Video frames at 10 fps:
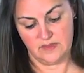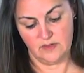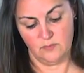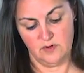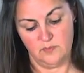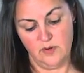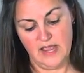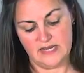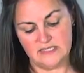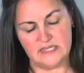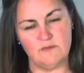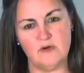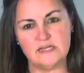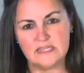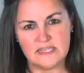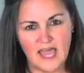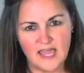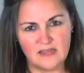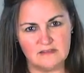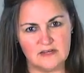the word brightest. I wanted
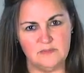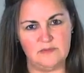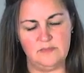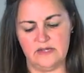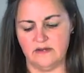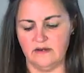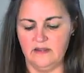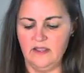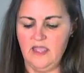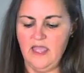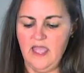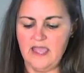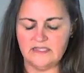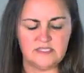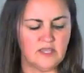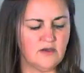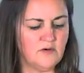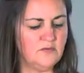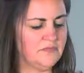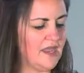that a little bit bigger. And
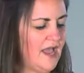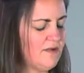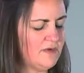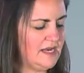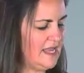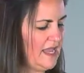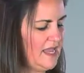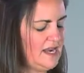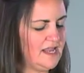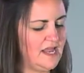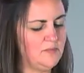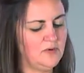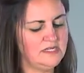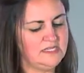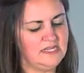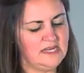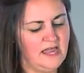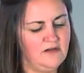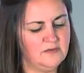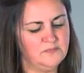so I went ahead and I printed it
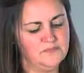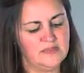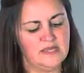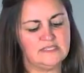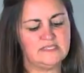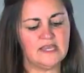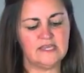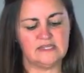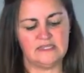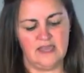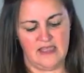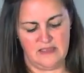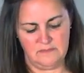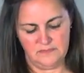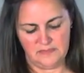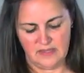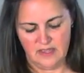out a second time